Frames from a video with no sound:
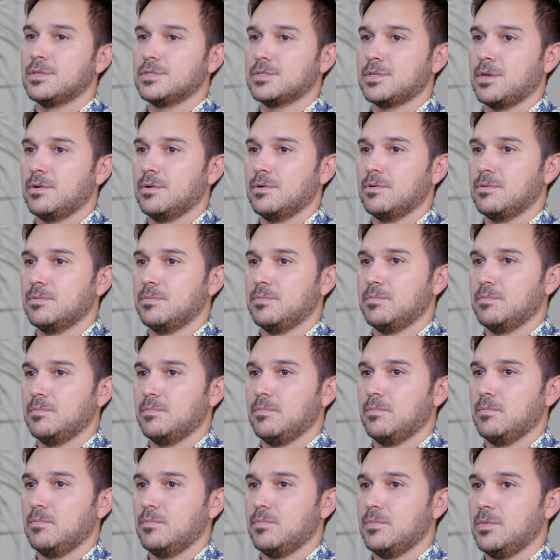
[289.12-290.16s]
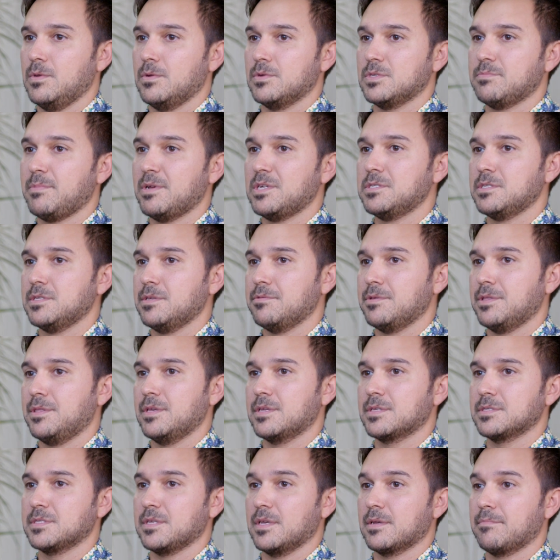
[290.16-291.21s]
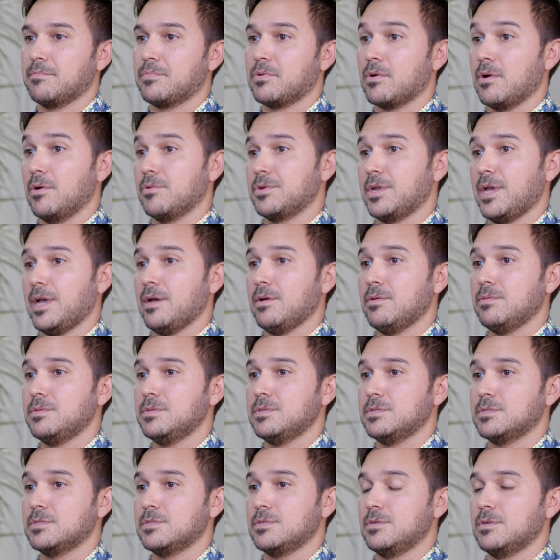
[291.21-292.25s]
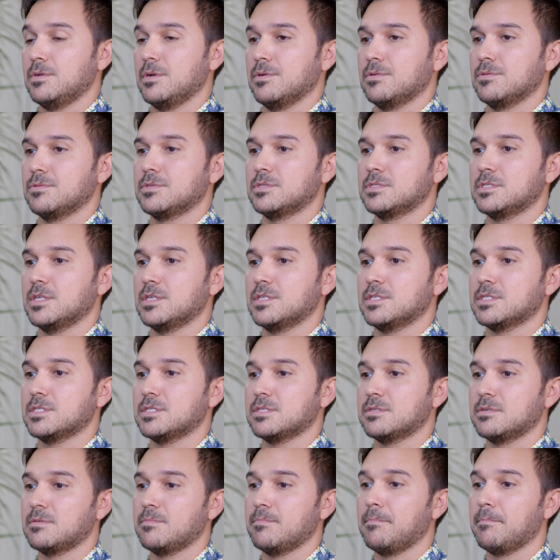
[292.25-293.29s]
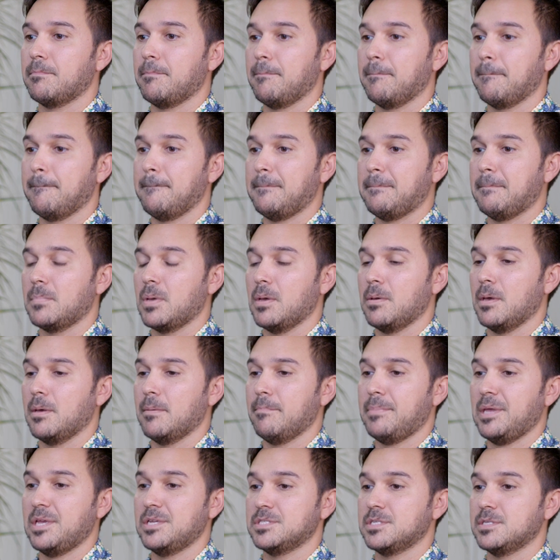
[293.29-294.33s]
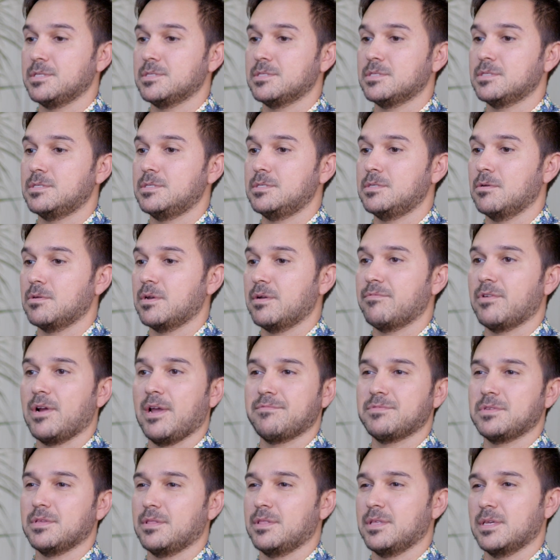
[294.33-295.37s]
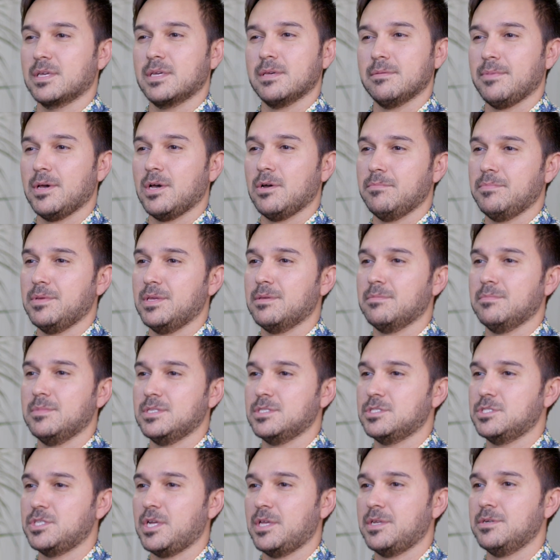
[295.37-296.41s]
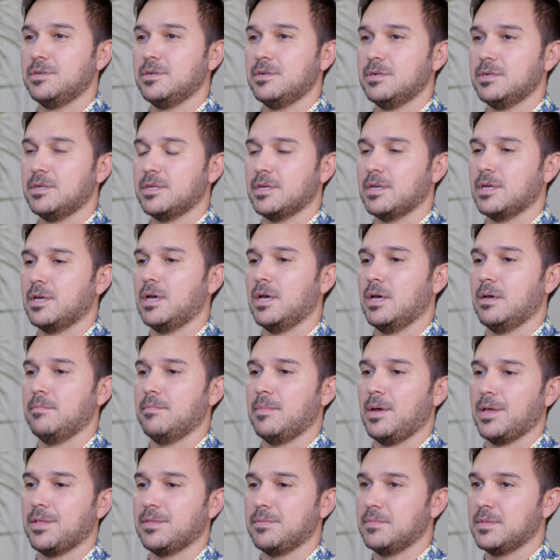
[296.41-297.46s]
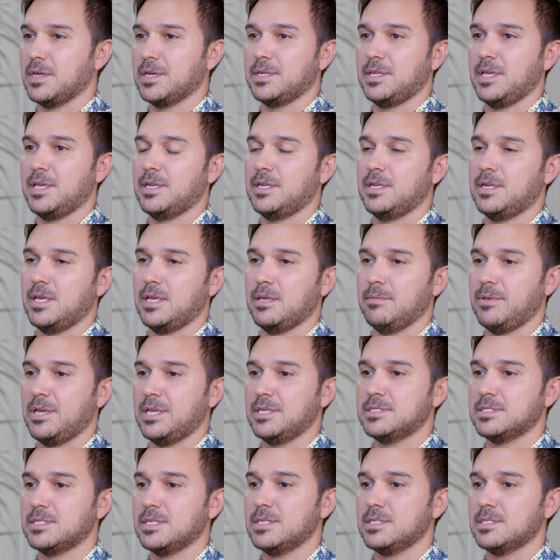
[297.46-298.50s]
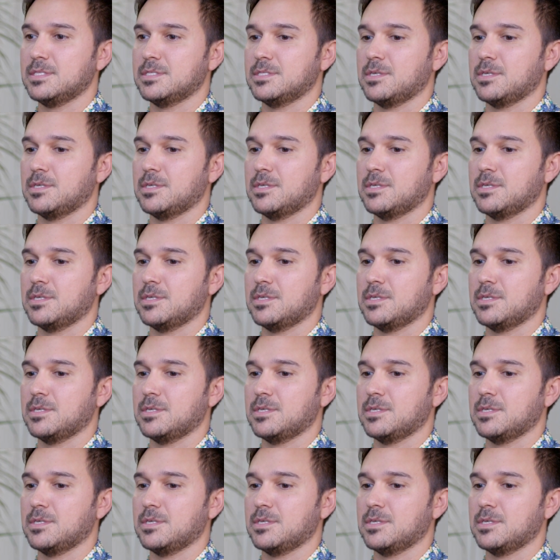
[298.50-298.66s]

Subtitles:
So, especially with things like pronouns, cis patients don't ever have to think about being misgendered on a day-to-day basis.